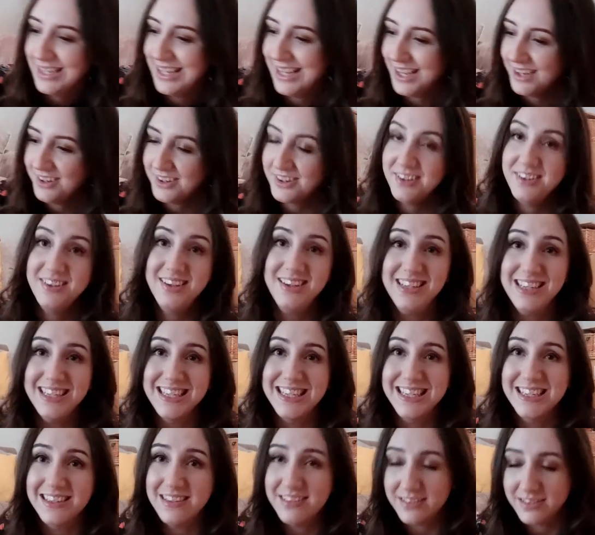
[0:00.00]
And I
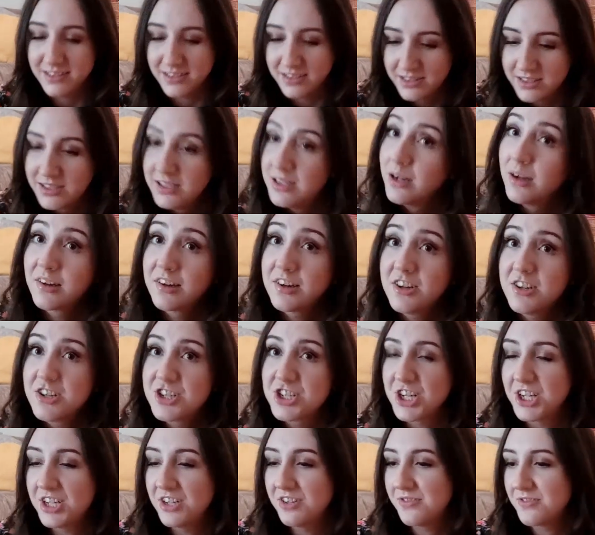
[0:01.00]
think, I'm going to
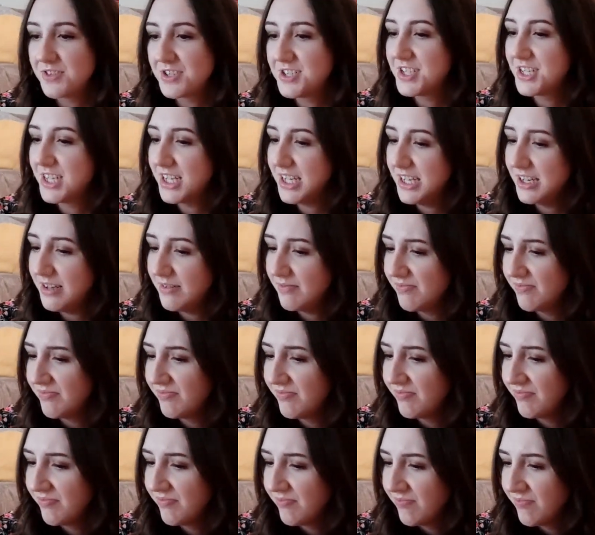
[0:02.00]
check the receipt,
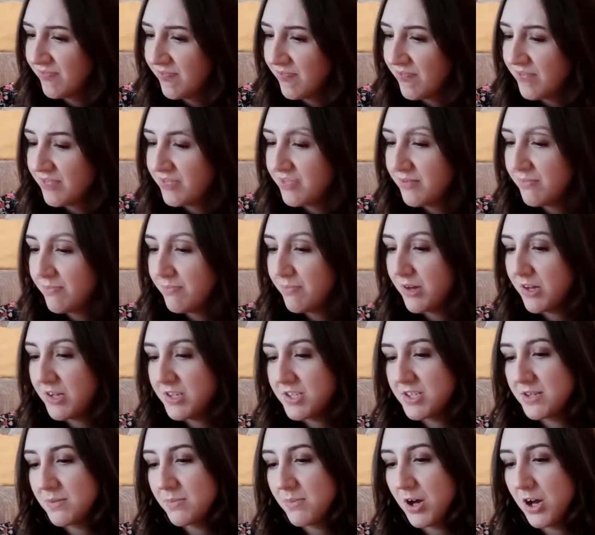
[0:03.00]
did buy
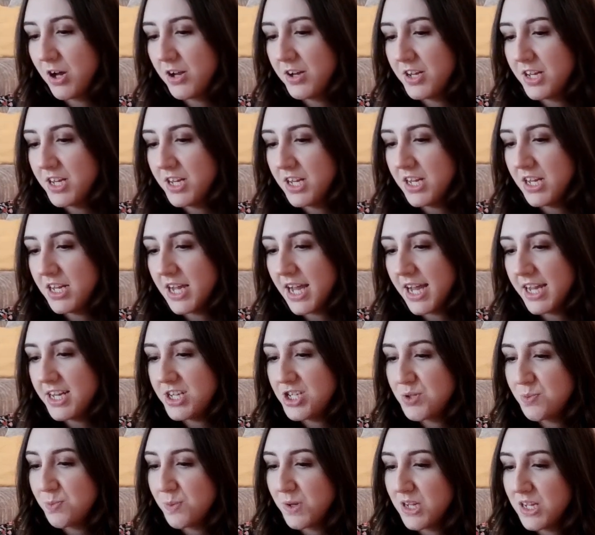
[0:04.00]
some
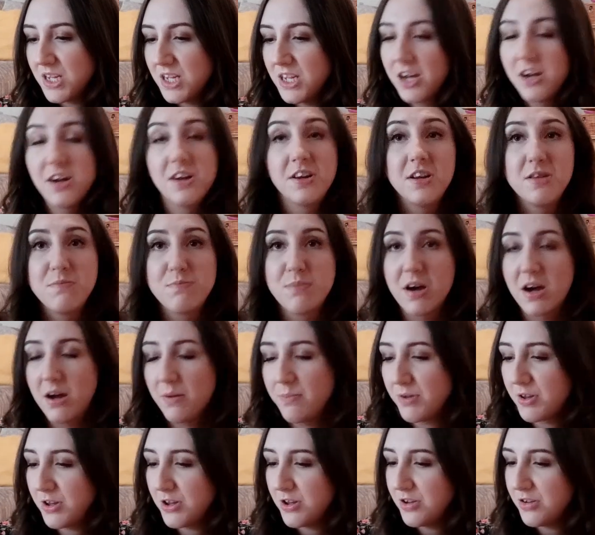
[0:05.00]
HP honey
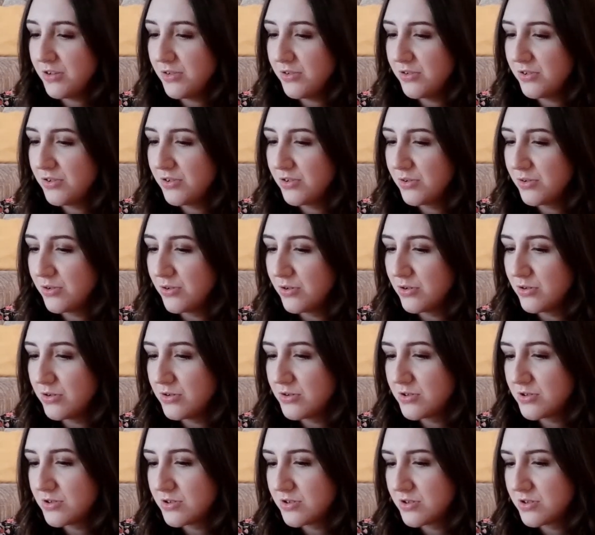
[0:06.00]
barbecue
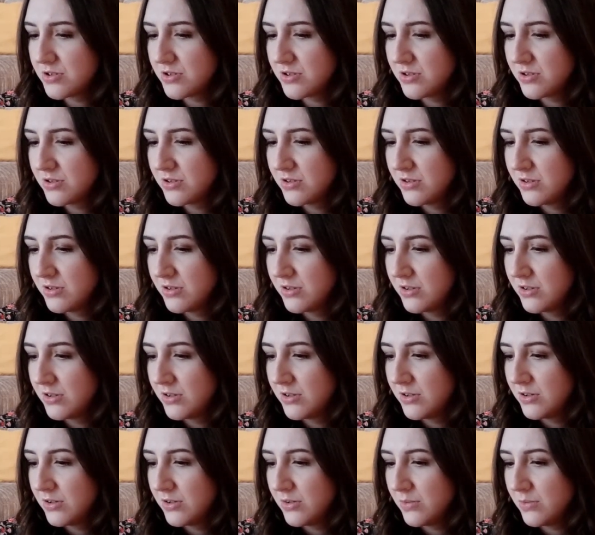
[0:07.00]
sauce,
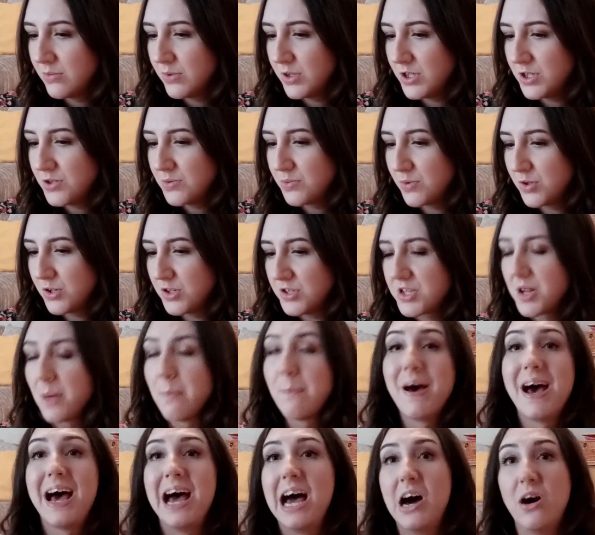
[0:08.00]
which was
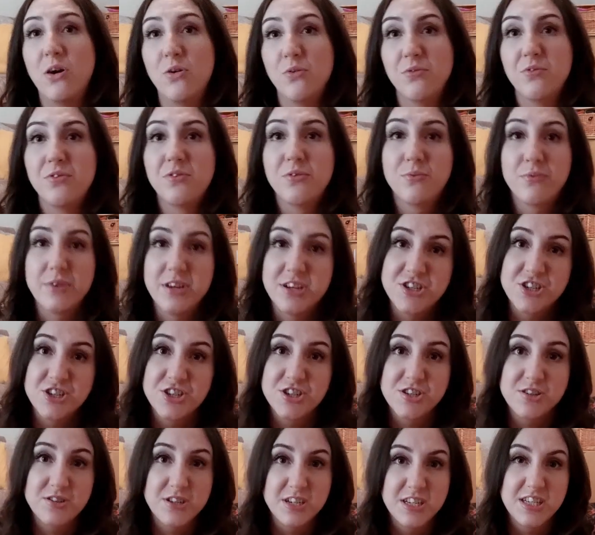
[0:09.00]
£1,
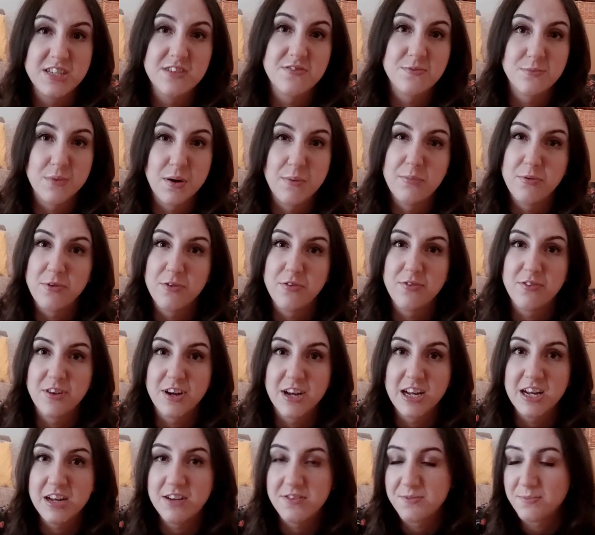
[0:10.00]
which is for my boyfriend.
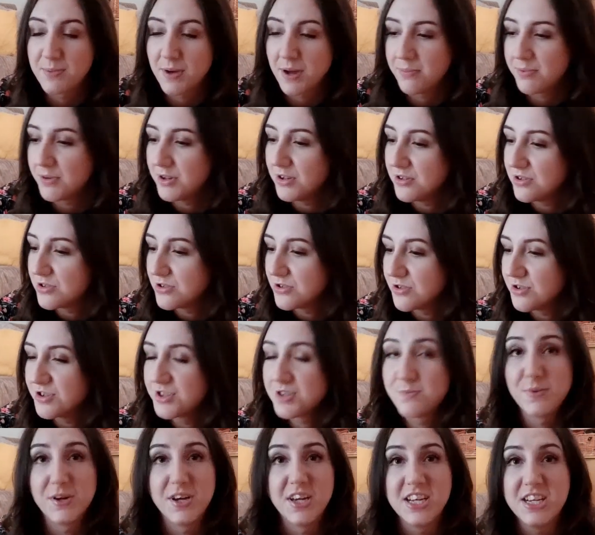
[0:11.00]
He loves barbecue
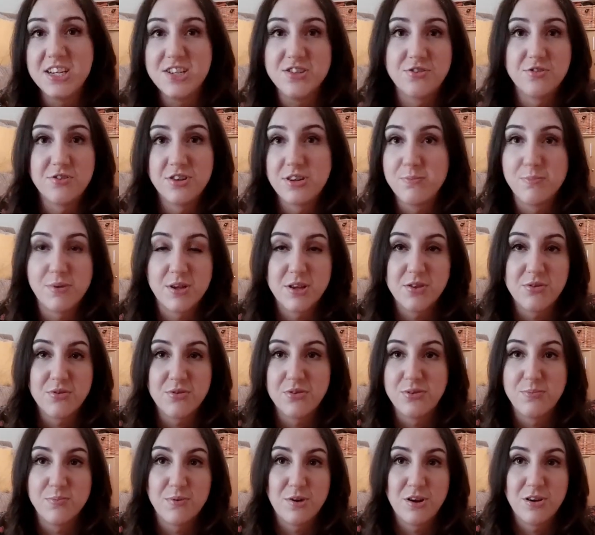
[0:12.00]
sauce, but he's already been
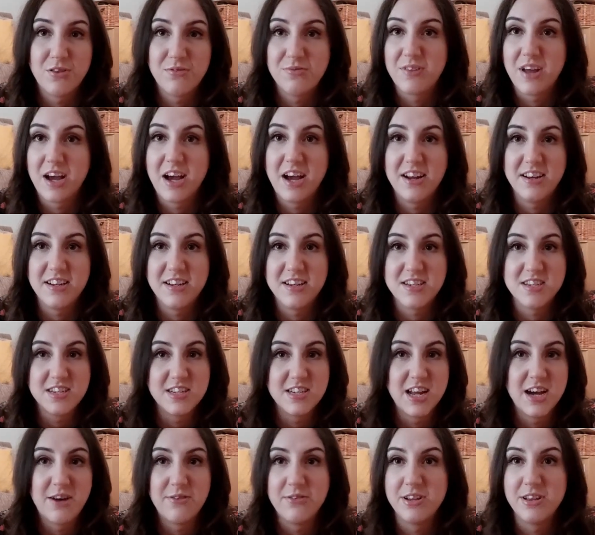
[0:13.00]
through the bottle of that and it's
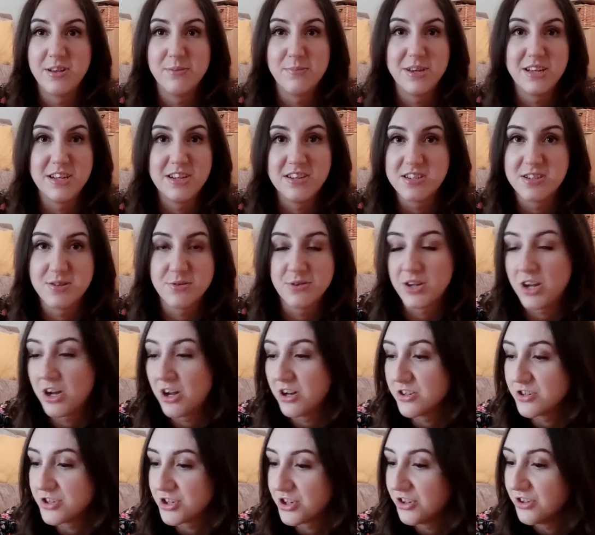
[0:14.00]
now in the bin, so I
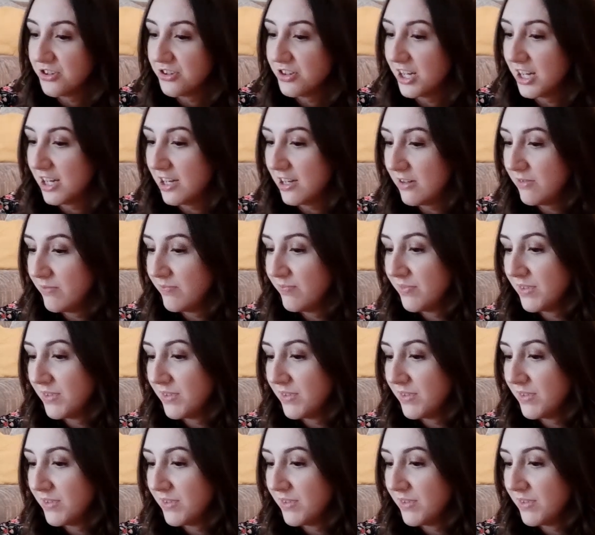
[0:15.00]
can't show you that.